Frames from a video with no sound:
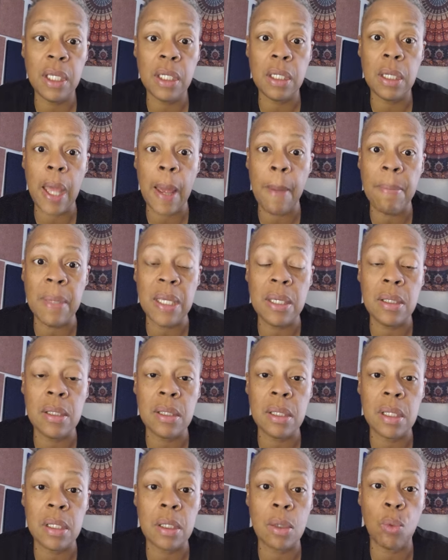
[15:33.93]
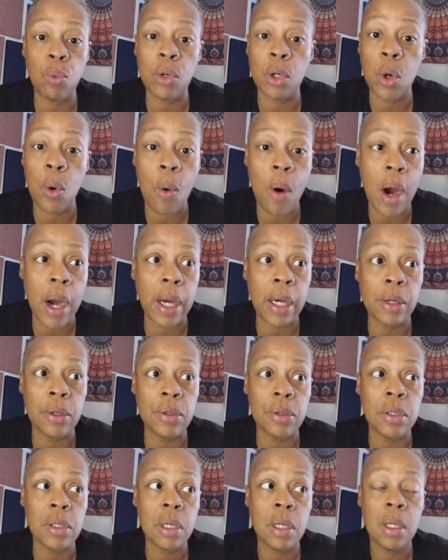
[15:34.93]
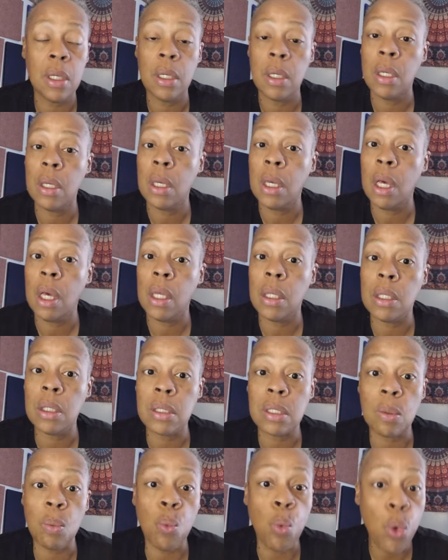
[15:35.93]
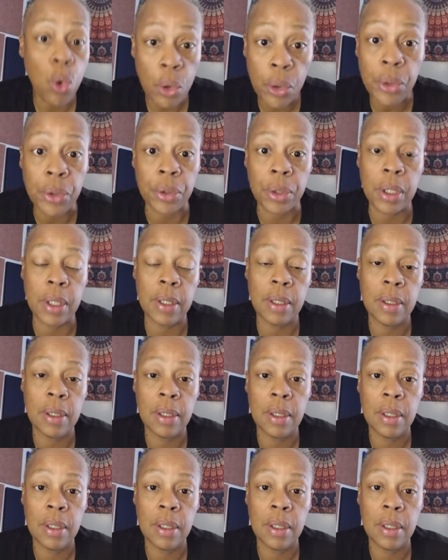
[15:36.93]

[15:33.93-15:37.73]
then that means it requires some work,